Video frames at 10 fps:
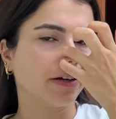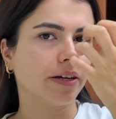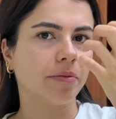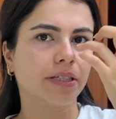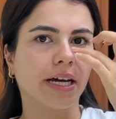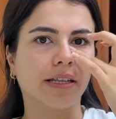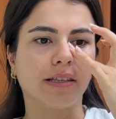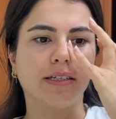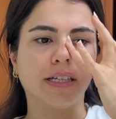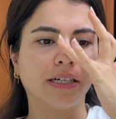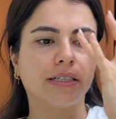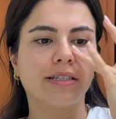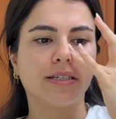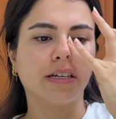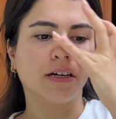Her name is Kathleen
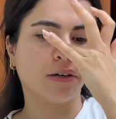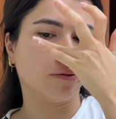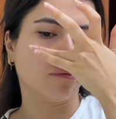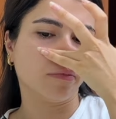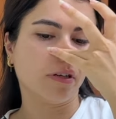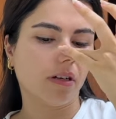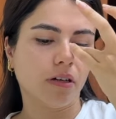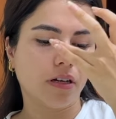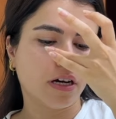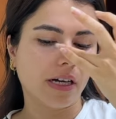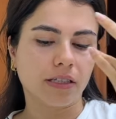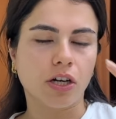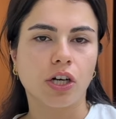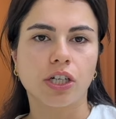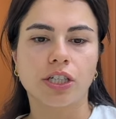Lights. Um, I
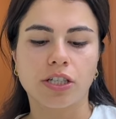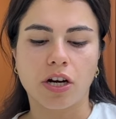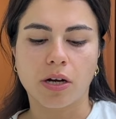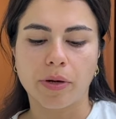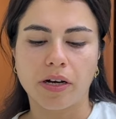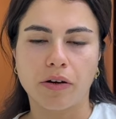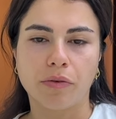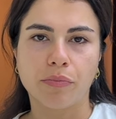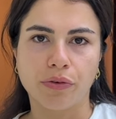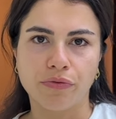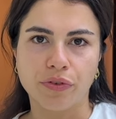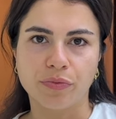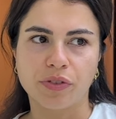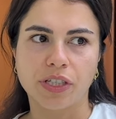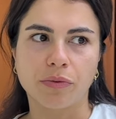saw her talk about
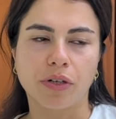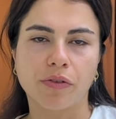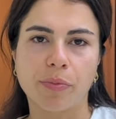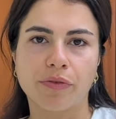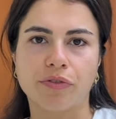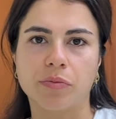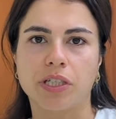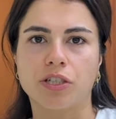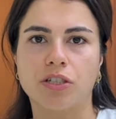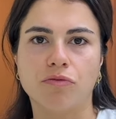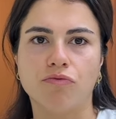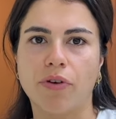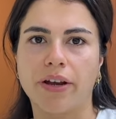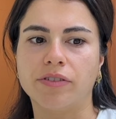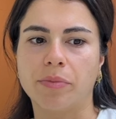perfumes, and one of the perfumes that she
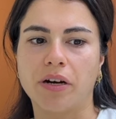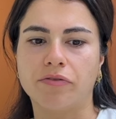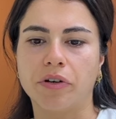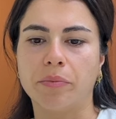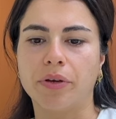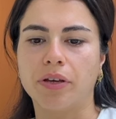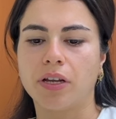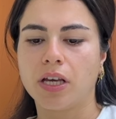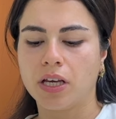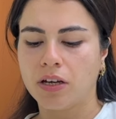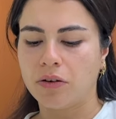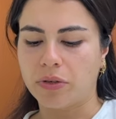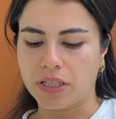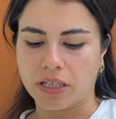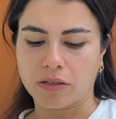raved about for a bit
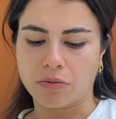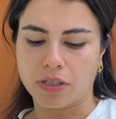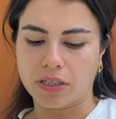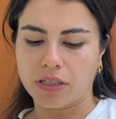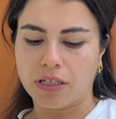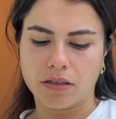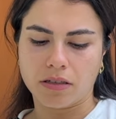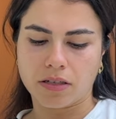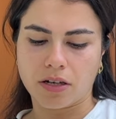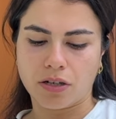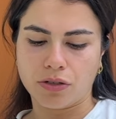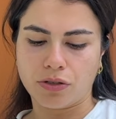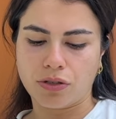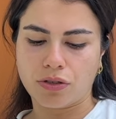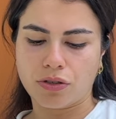was this one. it's called
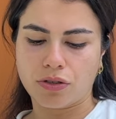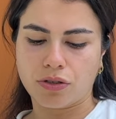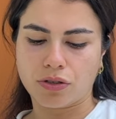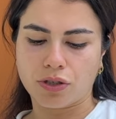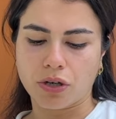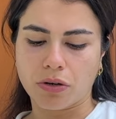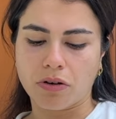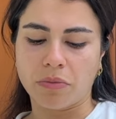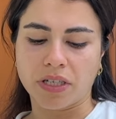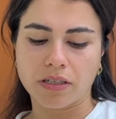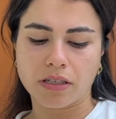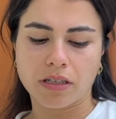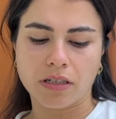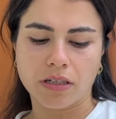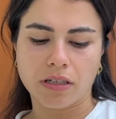Choco Musk
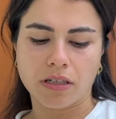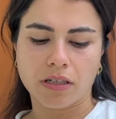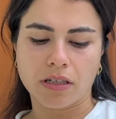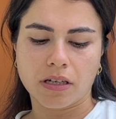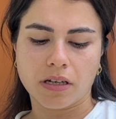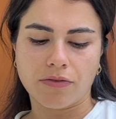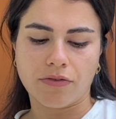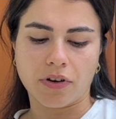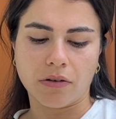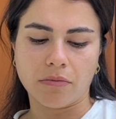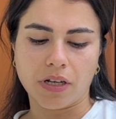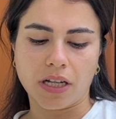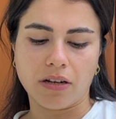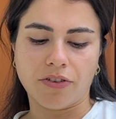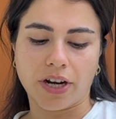from
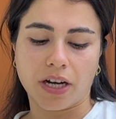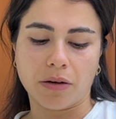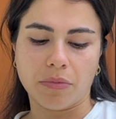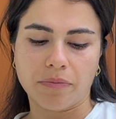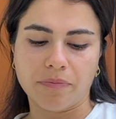Al Rehab.